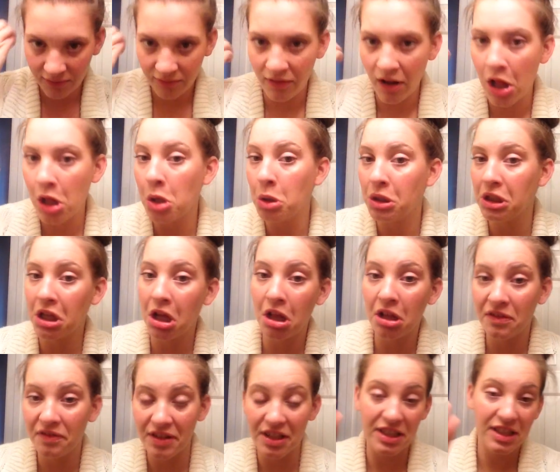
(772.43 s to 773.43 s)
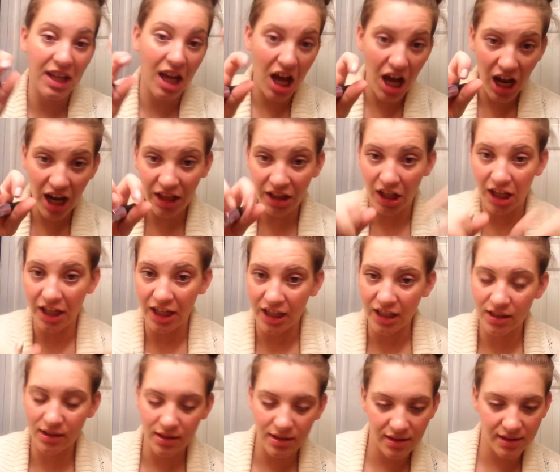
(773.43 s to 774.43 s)
following all of this
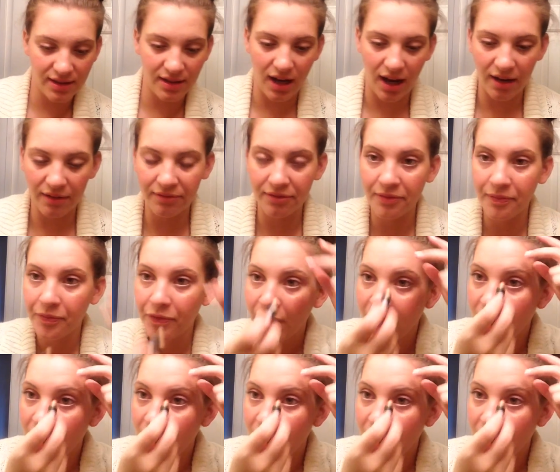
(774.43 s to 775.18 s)
highlighting stuff.